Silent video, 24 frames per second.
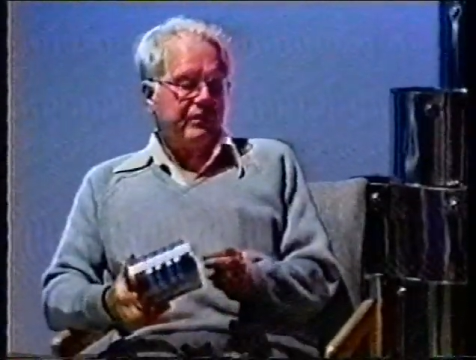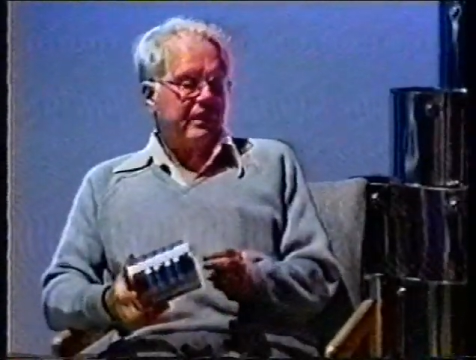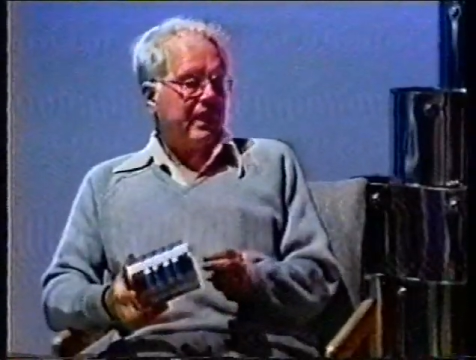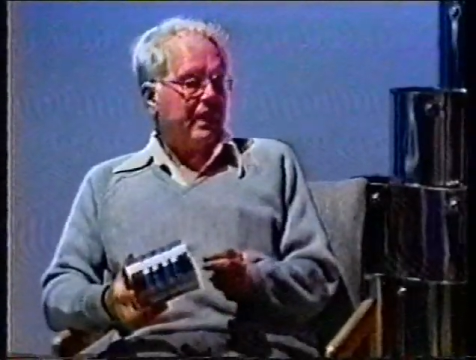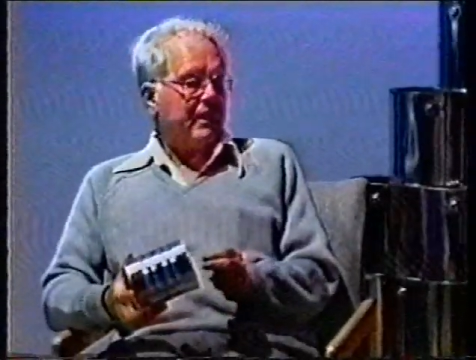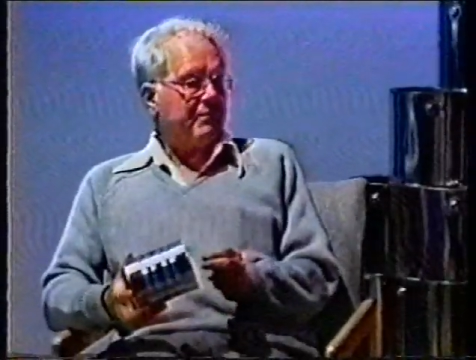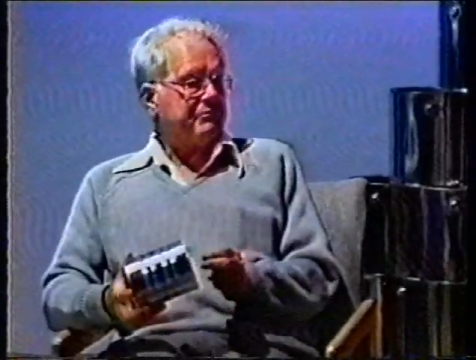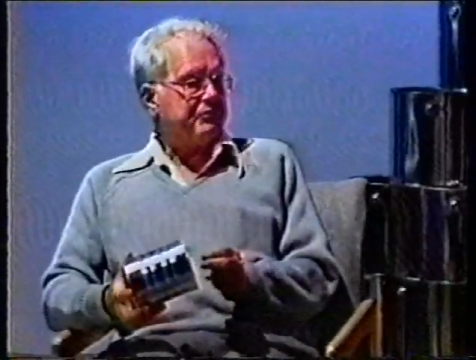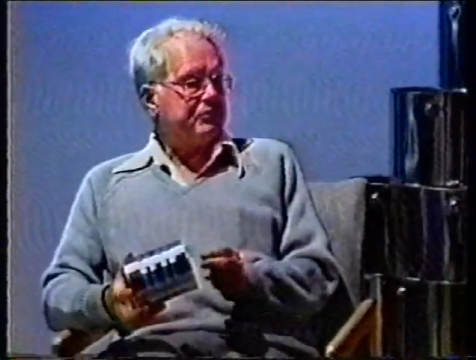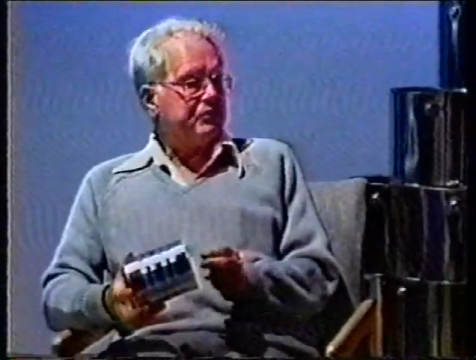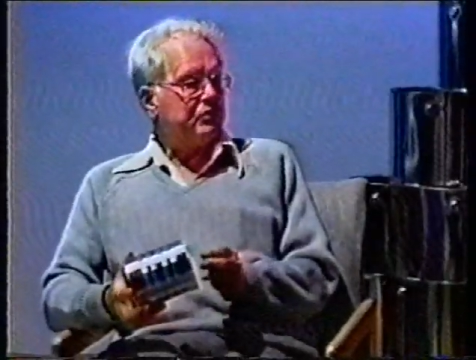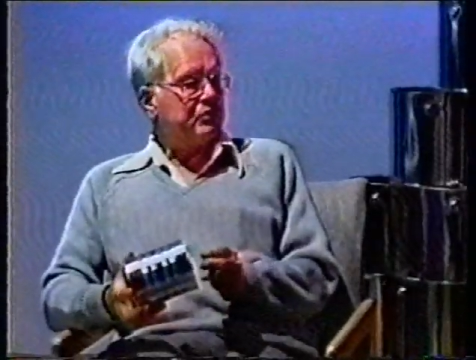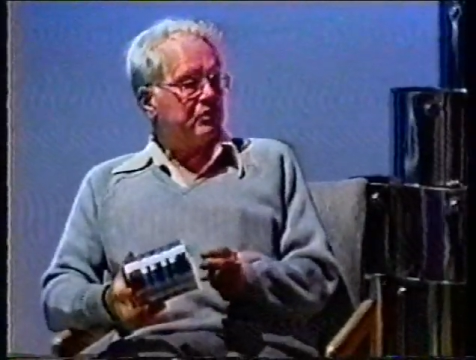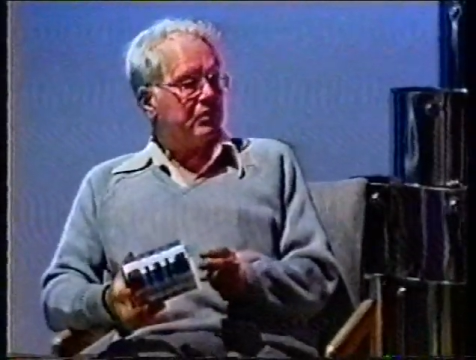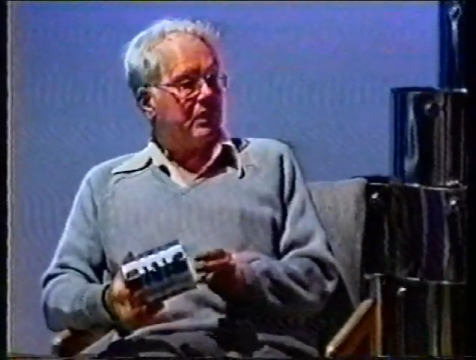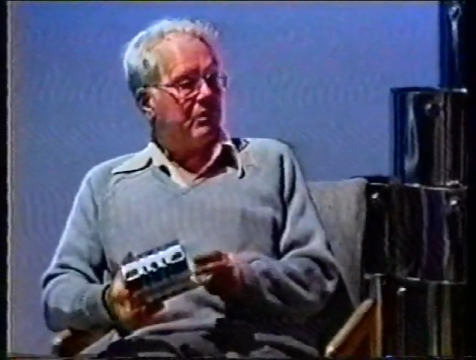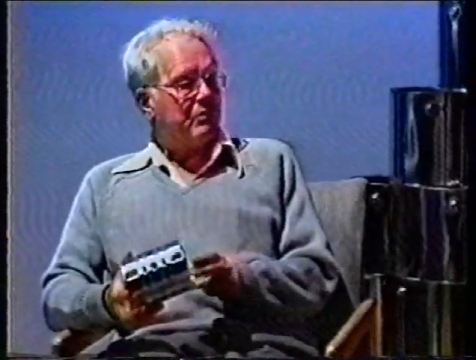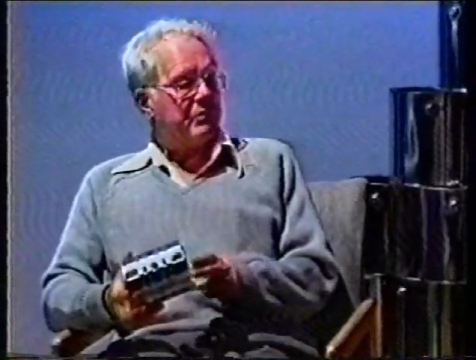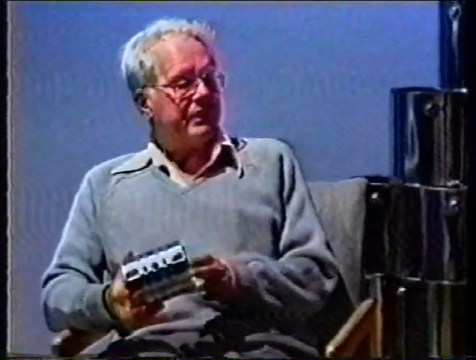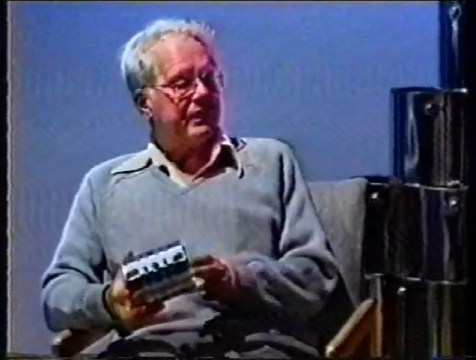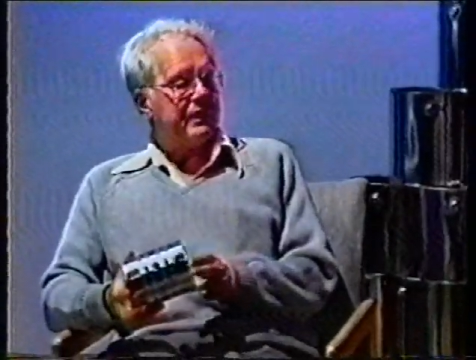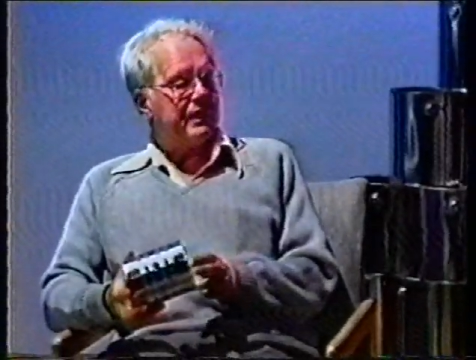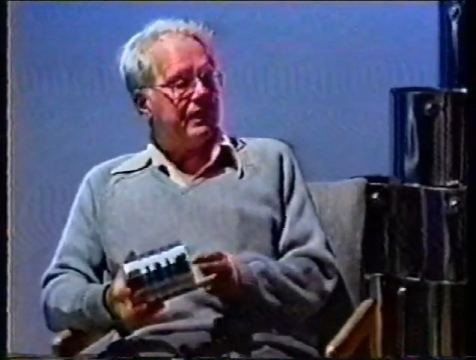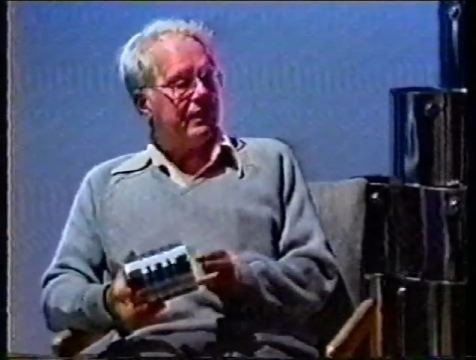up to what
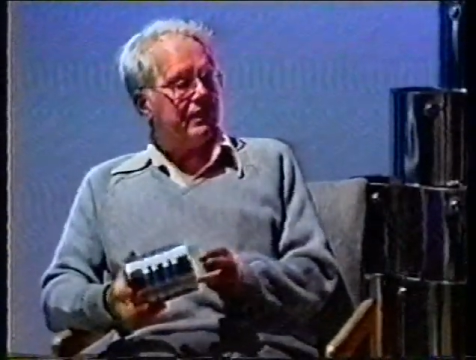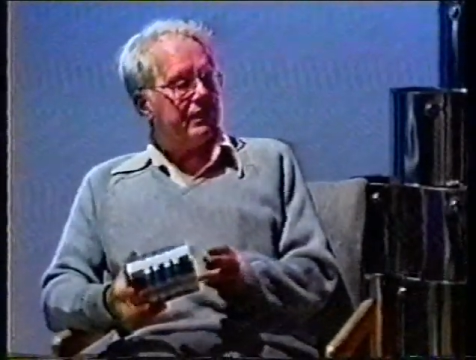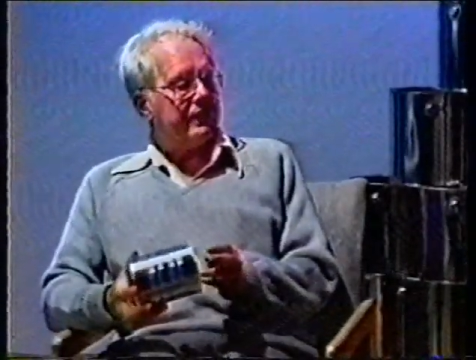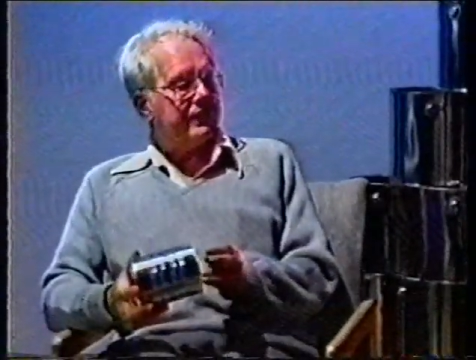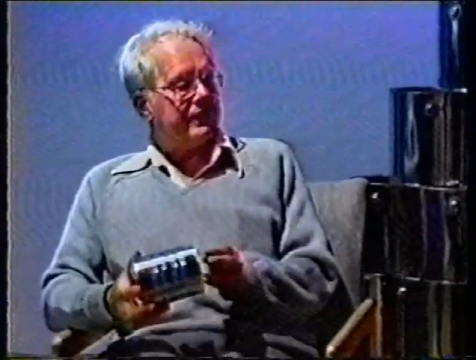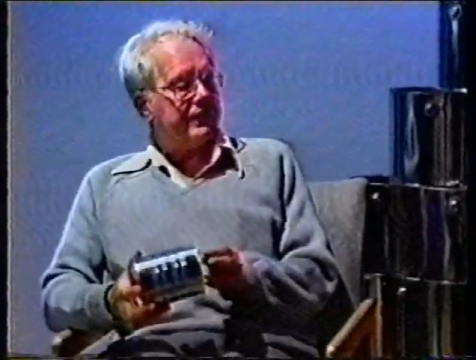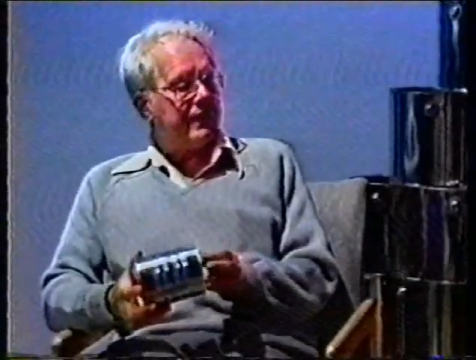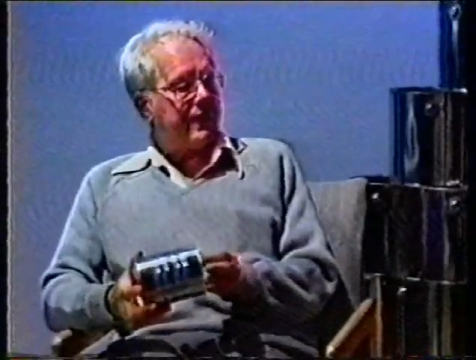we call an